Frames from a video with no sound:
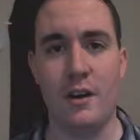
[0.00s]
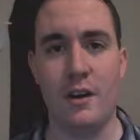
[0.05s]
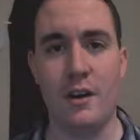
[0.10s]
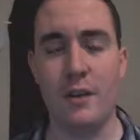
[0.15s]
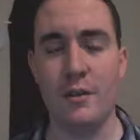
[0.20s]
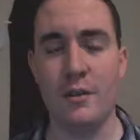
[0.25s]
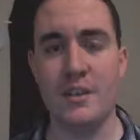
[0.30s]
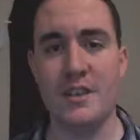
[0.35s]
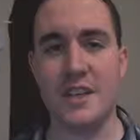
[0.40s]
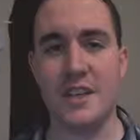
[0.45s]

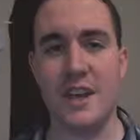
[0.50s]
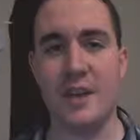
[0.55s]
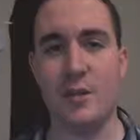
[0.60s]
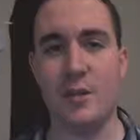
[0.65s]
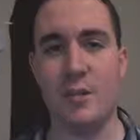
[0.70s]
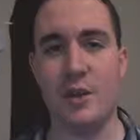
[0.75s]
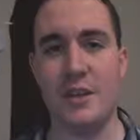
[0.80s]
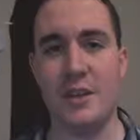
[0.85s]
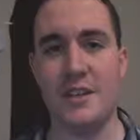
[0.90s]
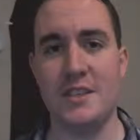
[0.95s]
all these kind
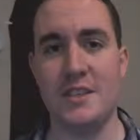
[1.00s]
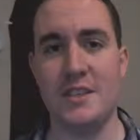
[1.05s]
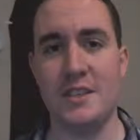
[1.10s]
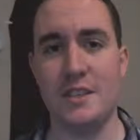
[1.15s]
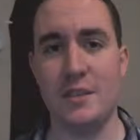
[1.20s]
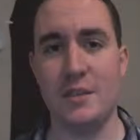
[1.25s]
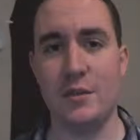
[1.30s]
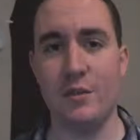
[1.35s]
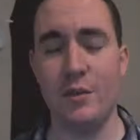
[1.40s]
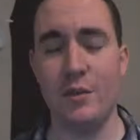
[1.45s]
of places
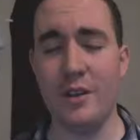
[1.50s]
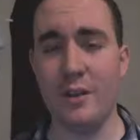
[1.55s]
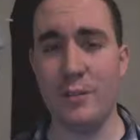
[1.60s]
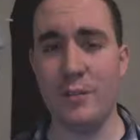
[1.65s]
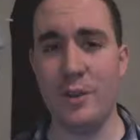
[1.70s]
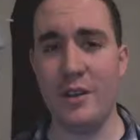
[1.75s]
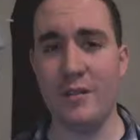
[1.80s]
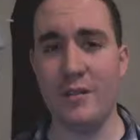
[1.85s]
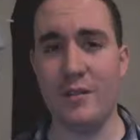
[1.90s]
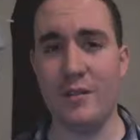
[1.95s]
could really
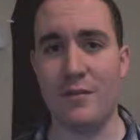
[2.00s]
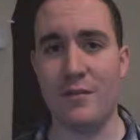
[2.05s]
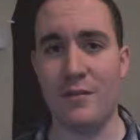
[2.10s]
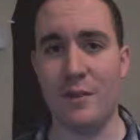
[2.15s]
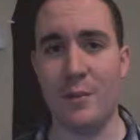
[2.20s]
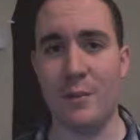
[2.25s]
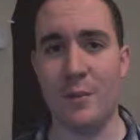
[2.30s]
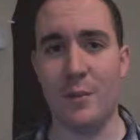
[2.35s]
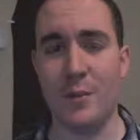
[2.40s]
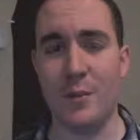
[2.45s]
benefit
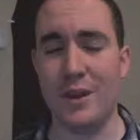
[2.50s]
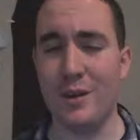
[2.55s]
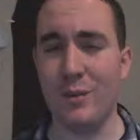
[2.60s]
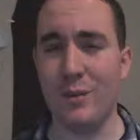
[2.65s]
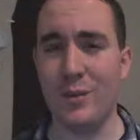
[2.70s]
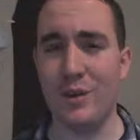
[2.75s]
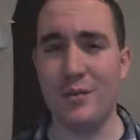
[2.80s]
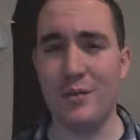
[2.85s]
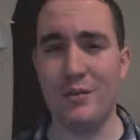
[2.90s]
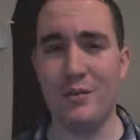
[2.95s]
from them, and
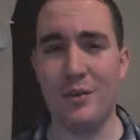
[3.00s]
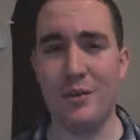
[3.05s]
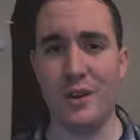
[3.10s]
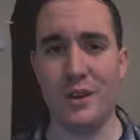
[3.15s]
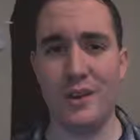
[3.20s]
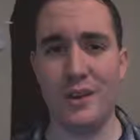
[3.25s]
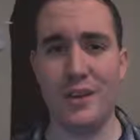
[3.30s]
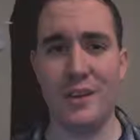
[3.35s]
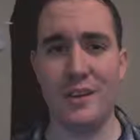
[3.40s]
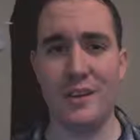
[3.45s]
it wouldn't
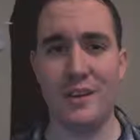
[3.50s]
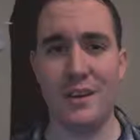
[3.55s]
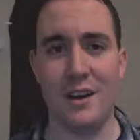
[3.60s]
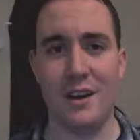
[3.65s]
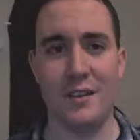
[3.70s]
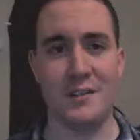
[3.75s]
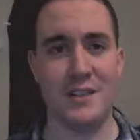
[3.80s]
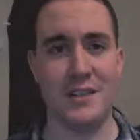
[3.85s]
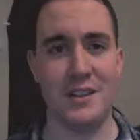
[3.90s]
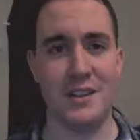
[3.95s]
really
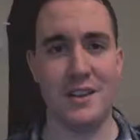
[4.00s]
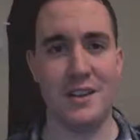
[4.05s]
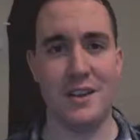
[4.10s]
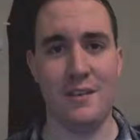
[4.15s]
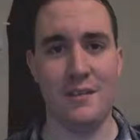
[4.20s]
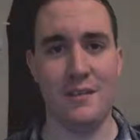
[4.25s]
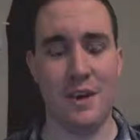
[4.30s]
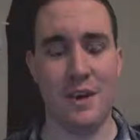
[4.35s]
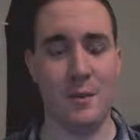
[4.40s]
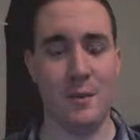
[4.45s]
offset the
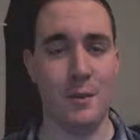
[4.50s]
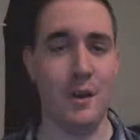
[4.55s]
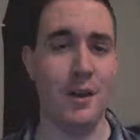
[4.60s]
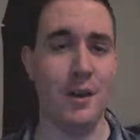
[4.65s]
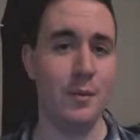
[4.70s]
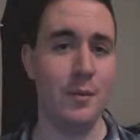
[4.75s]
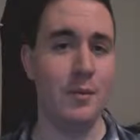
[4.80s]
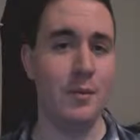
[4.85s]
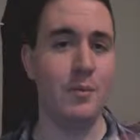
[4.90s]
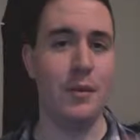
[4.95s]
environment.
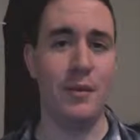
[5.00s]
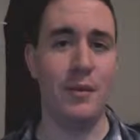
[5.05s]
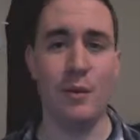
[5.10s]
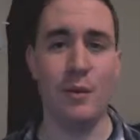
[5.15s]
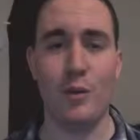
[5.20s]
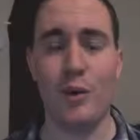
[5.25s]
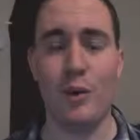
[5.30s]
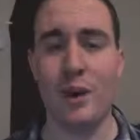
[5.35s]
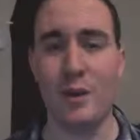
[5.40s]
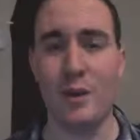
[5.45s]
I mean,
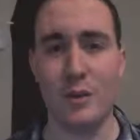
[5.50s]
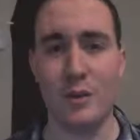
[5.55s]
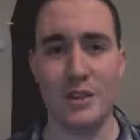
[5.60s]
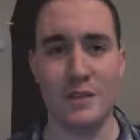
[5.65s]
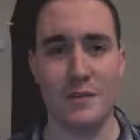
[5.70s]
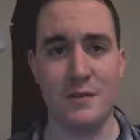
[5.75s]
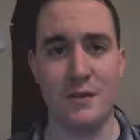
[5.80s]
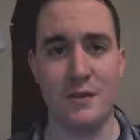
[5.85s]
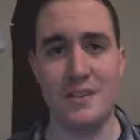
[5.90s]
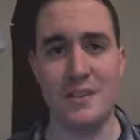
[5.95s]
Buffalo Wild
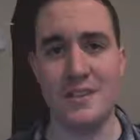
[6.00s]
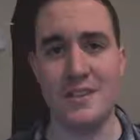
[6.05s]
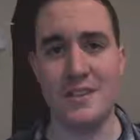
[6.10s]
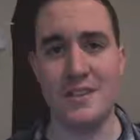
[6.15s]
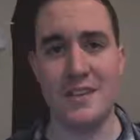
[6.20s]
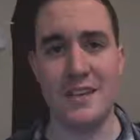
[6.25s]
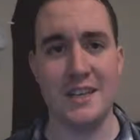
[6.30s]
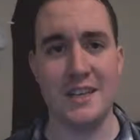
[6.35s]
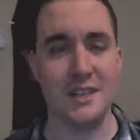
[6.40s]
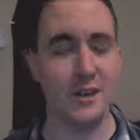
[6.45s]
Wings, for
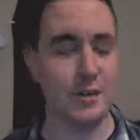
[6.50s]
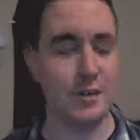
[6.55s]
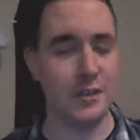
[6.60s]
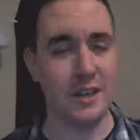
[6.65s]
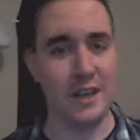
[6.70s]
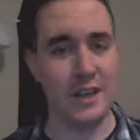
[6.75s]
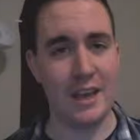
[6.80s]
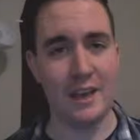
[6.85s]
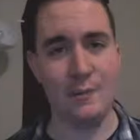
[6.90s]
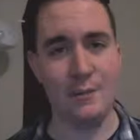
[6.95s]
instance, has all
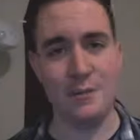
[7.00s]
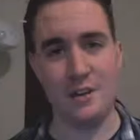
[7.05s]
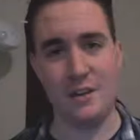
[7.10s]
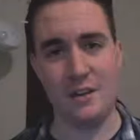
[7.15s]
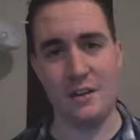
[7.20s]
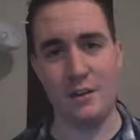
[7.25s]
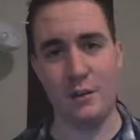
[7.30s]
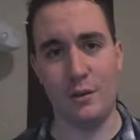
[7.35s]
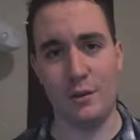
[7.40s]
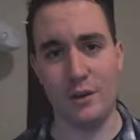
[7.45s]
the games
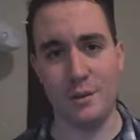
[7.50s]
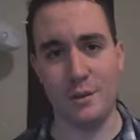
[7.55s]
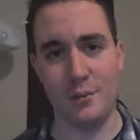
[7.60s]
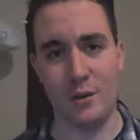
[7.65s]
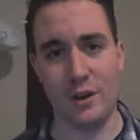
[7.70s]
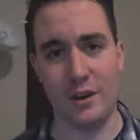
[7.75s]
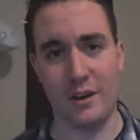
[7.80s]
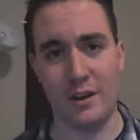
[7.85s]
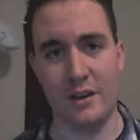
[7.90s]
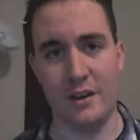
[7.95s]
that you're always
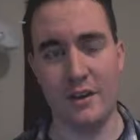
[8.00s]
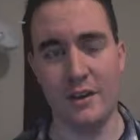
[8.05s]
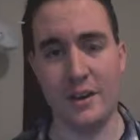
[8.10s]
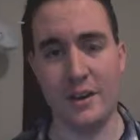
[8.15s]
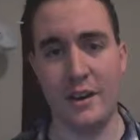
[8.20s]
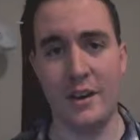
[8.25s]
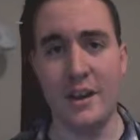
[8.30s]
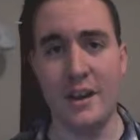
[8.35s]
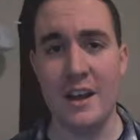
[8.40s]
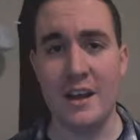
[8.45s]
playing on
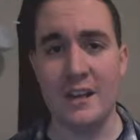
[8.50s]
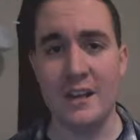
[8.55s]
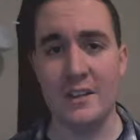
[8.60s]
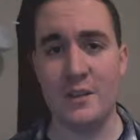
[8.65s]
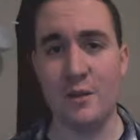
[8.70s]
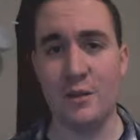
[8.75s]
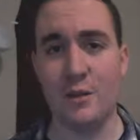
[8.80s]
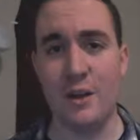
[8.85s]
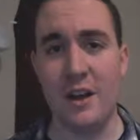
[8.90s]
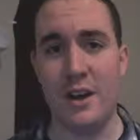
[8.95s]
there.
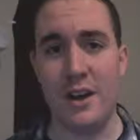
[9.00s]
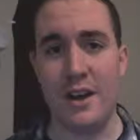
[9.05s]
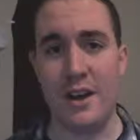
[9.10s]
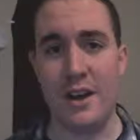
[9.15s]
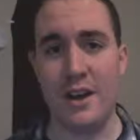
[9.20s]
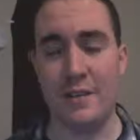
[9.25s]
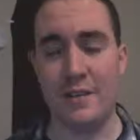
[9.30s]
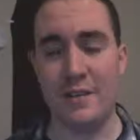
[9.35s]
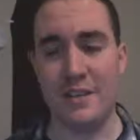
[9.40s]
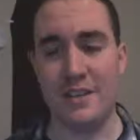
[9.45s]
So
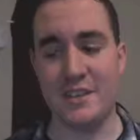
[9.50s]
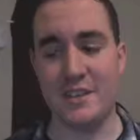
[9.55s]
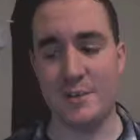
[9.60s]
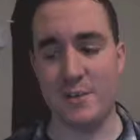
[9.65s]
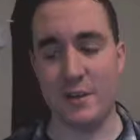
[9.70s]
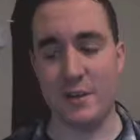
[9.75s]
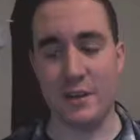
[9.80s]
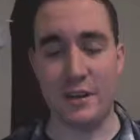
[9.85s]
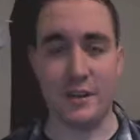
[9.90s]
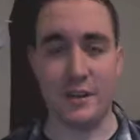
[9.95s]
having
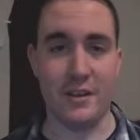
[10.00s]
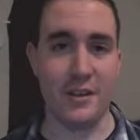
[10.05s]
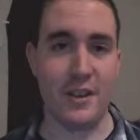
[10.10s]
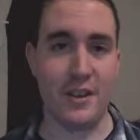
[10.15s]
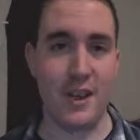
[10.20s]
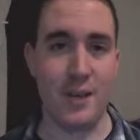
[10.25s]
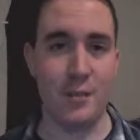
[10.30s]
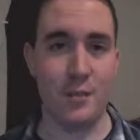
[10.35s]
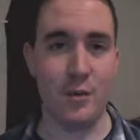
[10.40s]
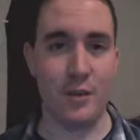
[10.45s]
something on the
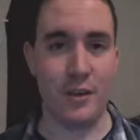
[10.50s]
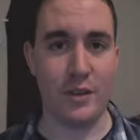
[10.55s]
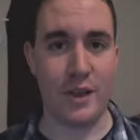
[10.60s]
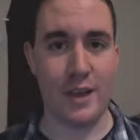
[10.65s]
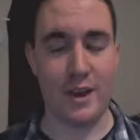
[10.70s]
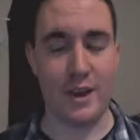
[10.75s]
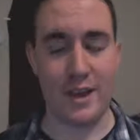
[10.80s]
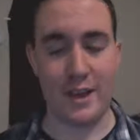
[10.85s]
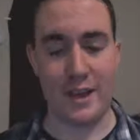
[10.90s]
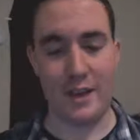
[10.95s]
table
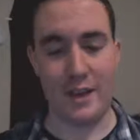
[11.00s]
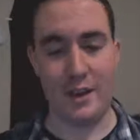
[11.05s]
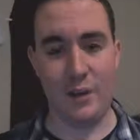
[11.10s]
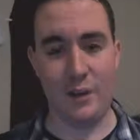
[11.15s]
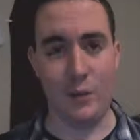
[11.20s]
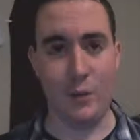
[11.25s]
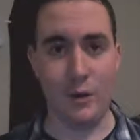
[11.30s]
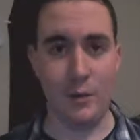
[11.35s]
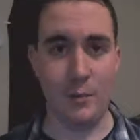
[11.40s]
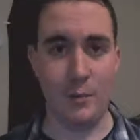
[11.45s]
that I can
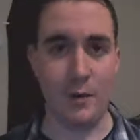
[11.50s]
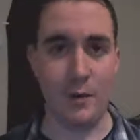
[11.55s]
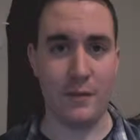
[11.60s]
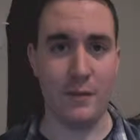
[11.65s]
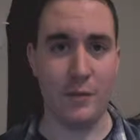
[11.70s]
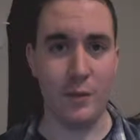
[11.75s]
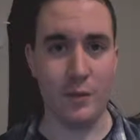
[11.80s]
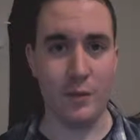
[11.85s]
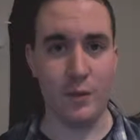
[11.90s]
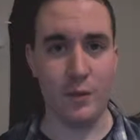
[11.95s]
order my
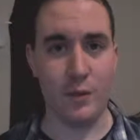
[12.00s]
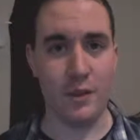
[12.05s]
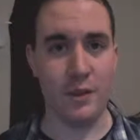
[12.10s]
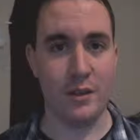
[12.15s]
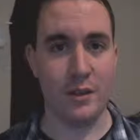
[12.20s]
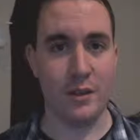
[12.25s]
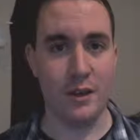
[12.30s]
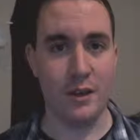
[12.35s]
food with,